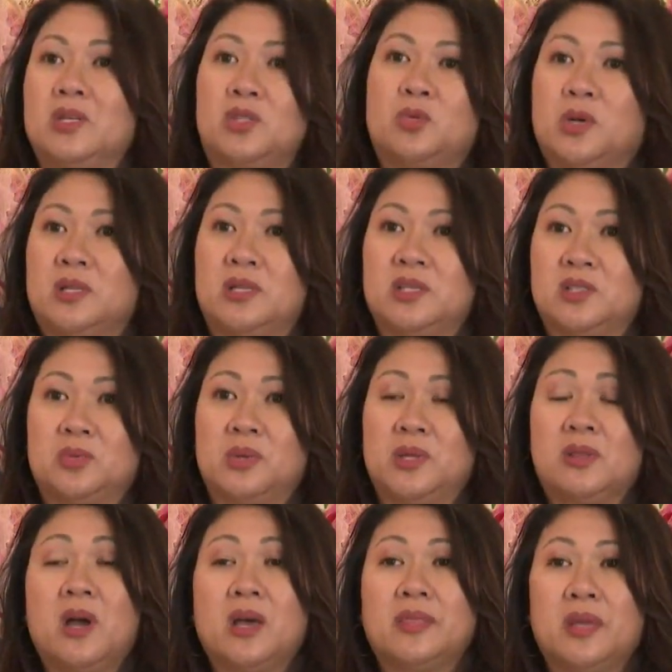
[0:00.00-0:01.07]
as quickly as we
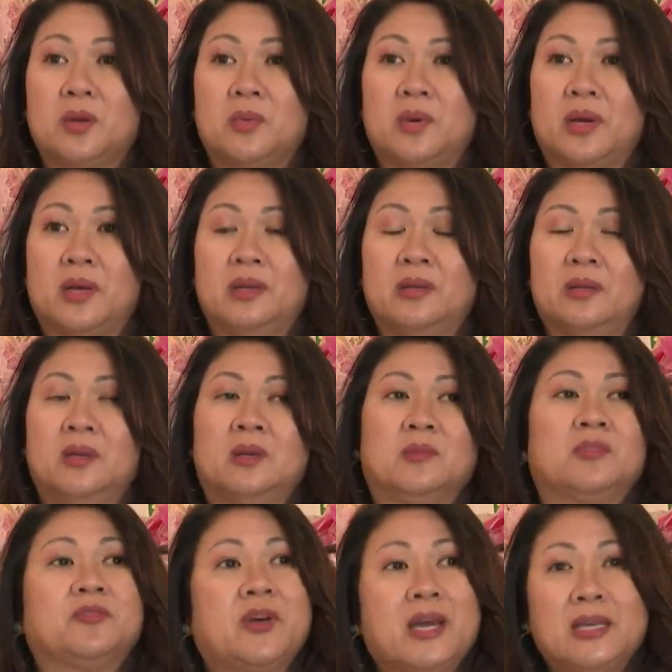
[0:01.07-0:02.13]
thought they would.
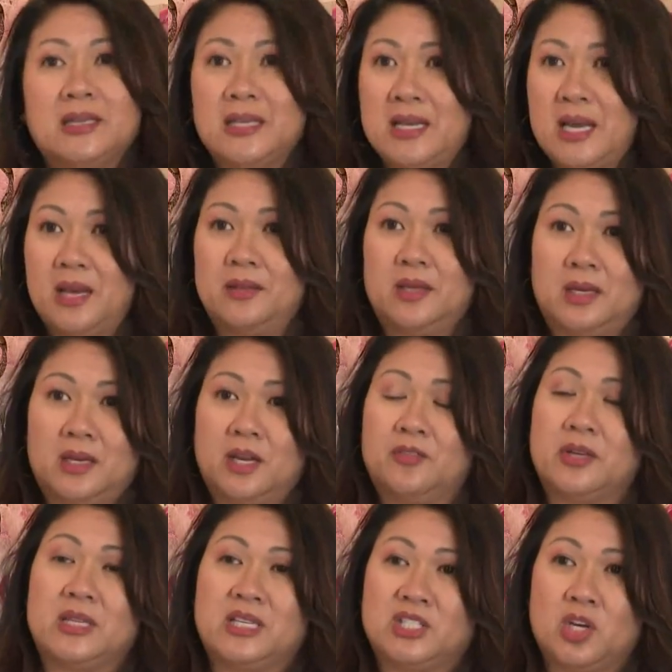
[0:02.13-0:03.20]
But finally, now that
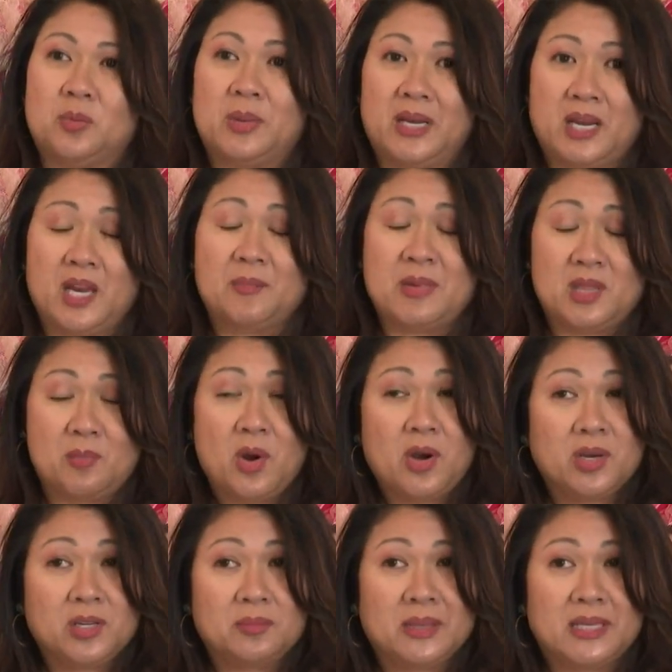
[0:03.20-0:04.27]
everything's opening up in the
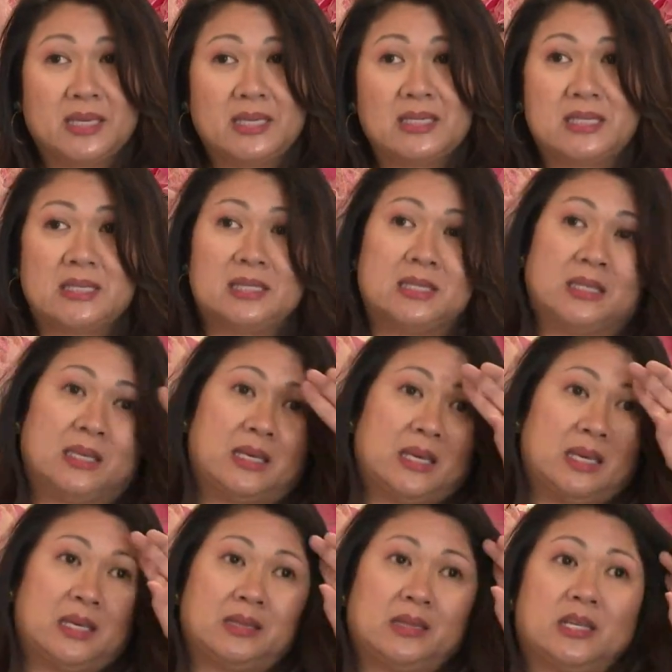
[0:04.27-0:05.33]
marketplace
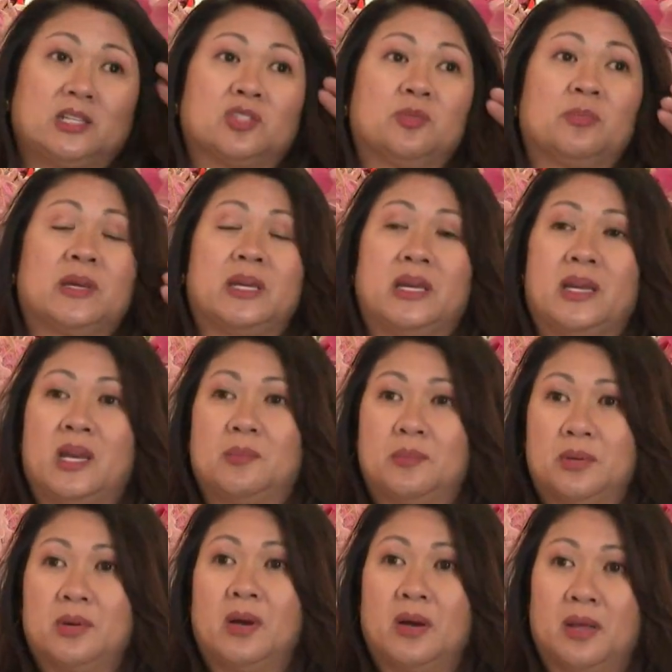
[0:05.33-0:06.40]
and things are picking up
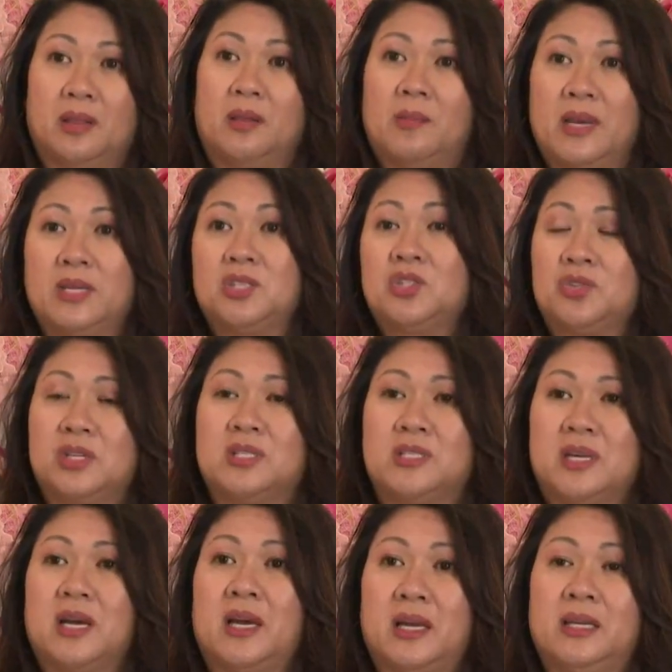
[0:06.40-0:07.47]
on the Main Street
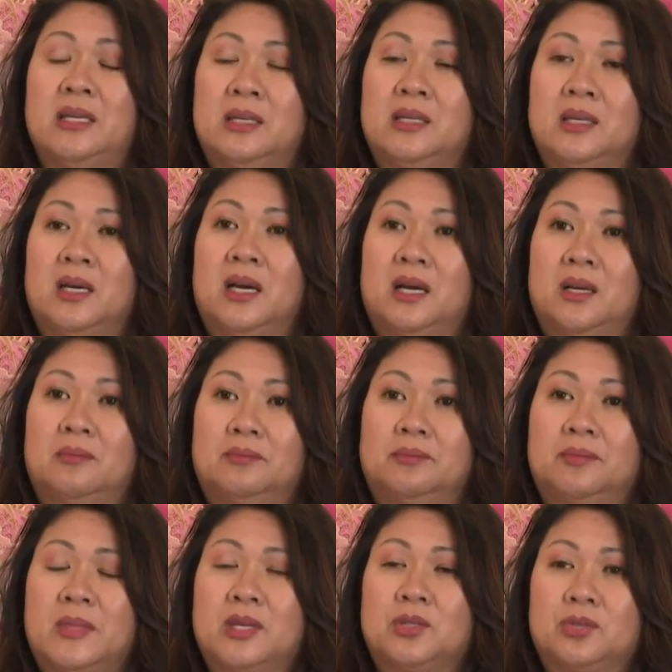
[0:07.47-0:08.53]
side, um,
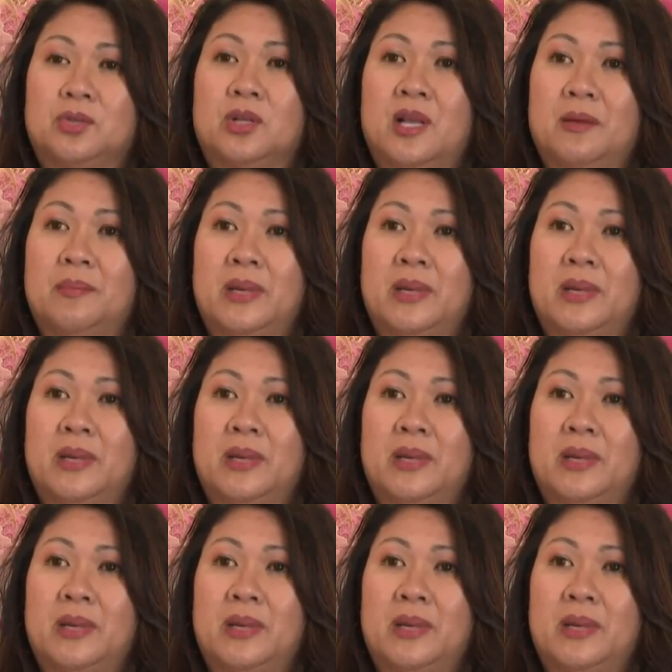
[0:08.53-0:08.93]
things are a lot